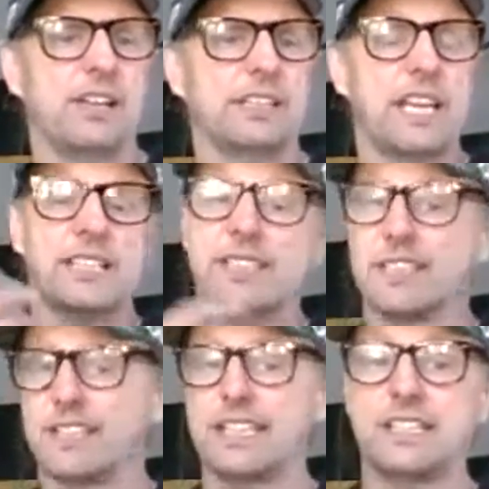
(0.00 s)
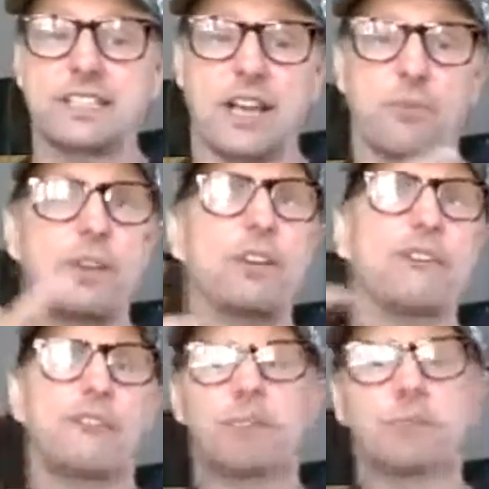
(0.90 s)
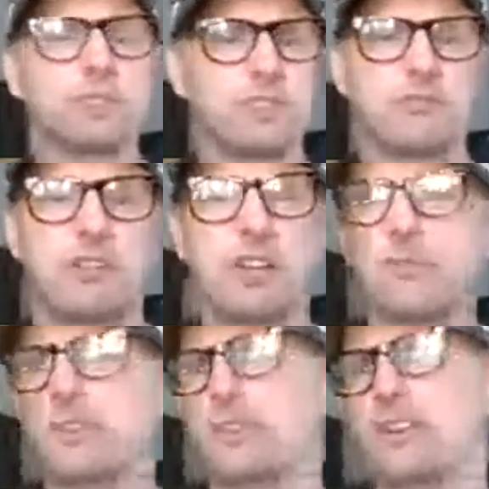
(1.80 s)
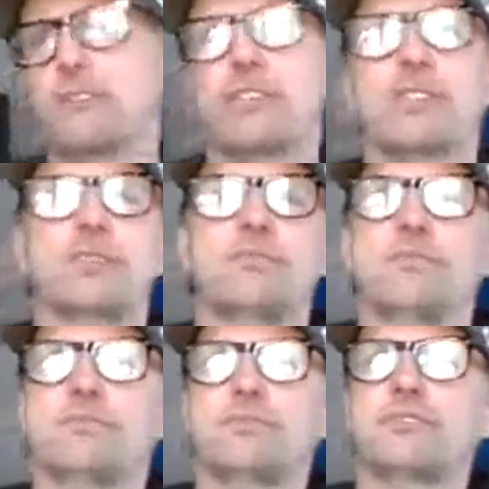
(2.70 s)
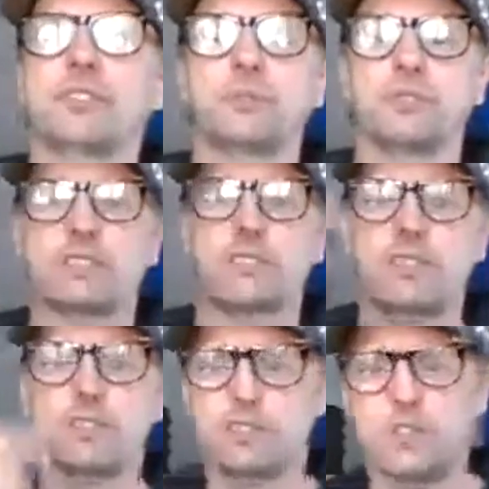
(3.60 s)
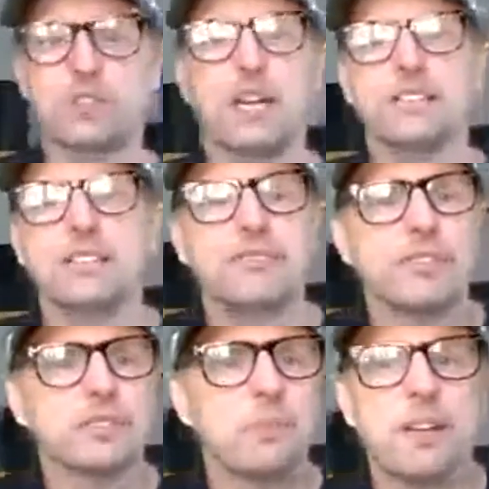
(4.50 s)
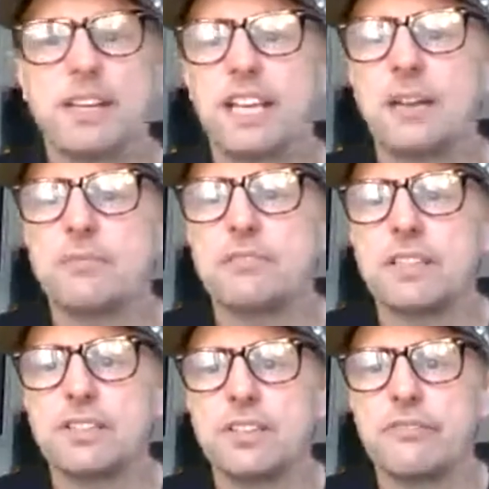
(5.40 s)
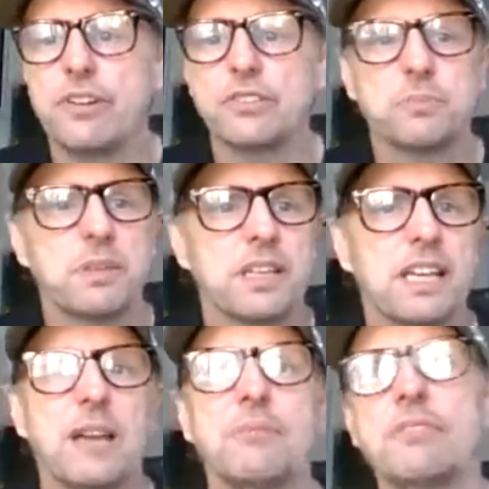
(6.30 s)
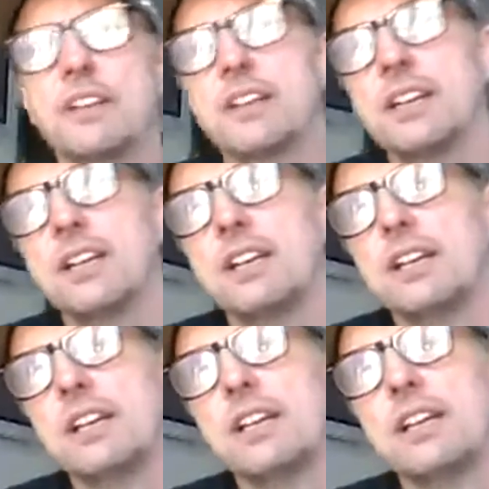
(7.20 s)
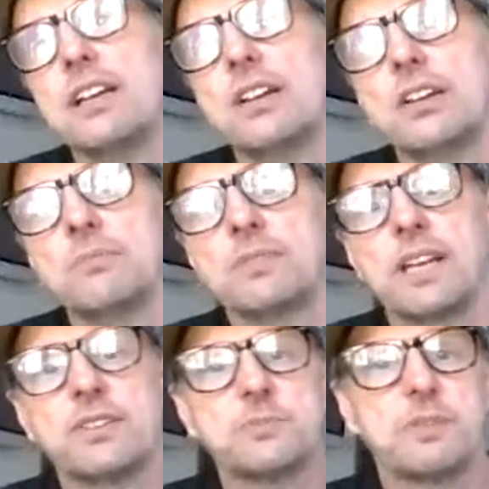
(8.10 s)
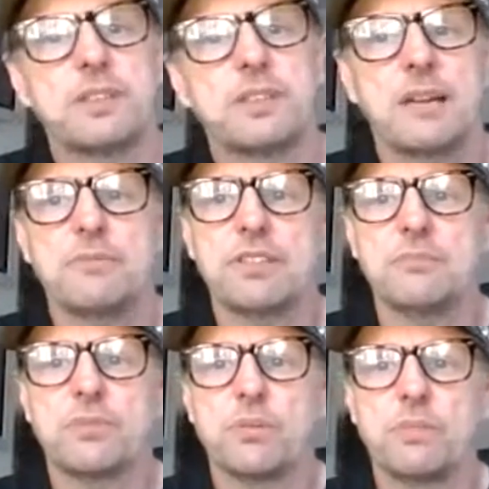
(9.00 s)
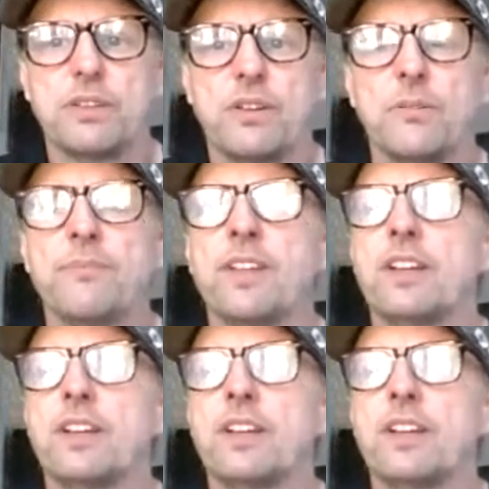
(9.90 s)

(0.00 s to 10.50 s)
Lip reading: yesterday, so we got 3 horses, right? I've got 3 horses. I could show you actually if I span the camera around. I don't know if I can spin the camera around. Can I spin the camera around? Probably not.